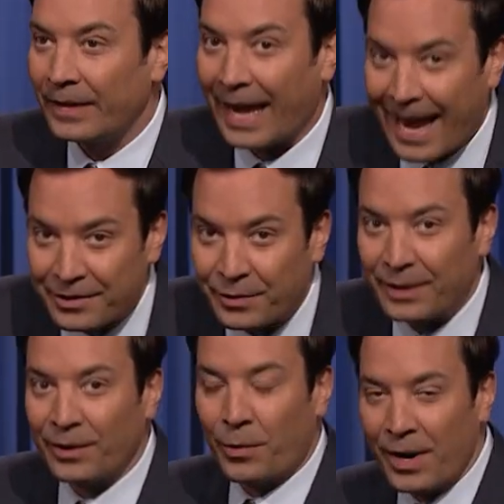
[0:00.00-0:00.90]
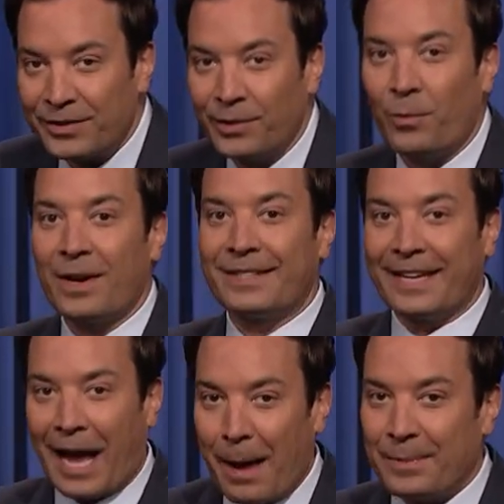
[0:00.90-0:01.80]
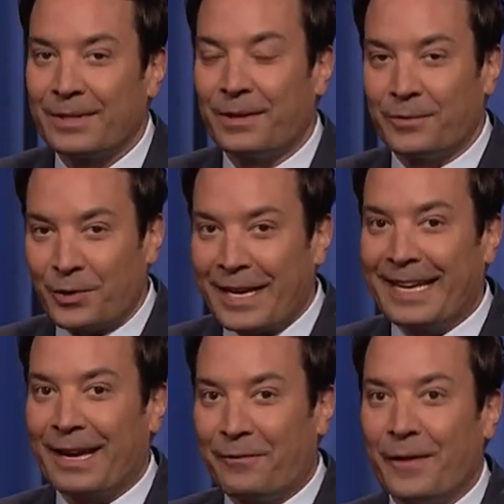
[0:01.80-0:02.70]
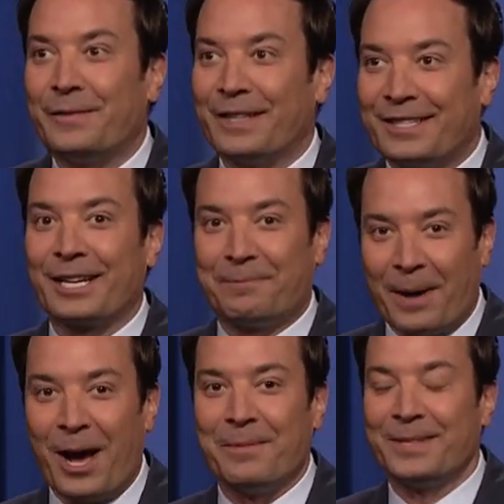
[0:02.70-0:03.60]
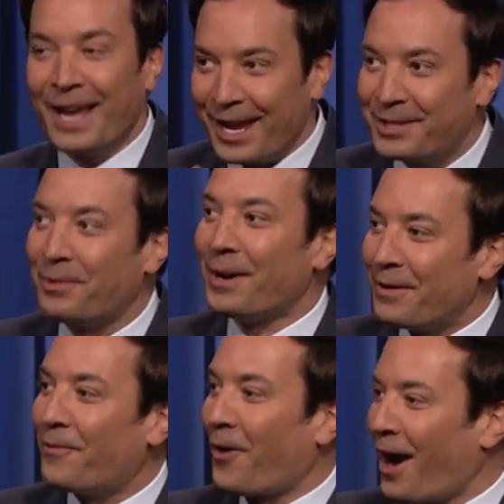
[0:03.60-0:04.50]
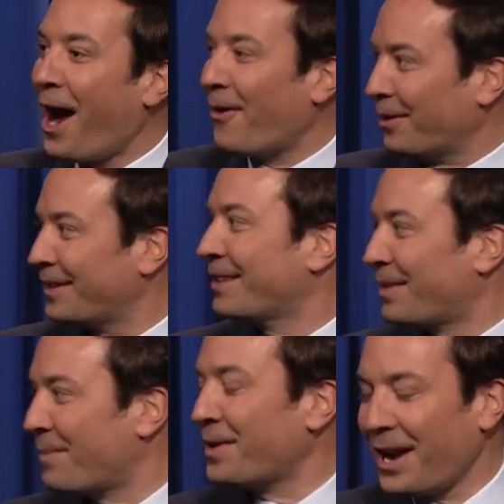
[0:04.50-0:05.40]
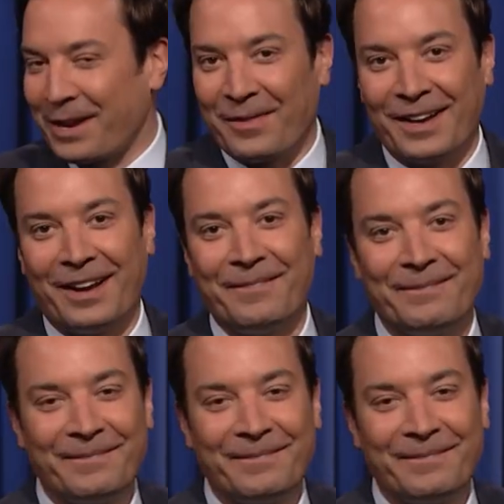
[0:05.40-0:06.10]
Answering the question, what is the opposite of drinking at 56 pubs in 24 hours? That's what I'm talking about.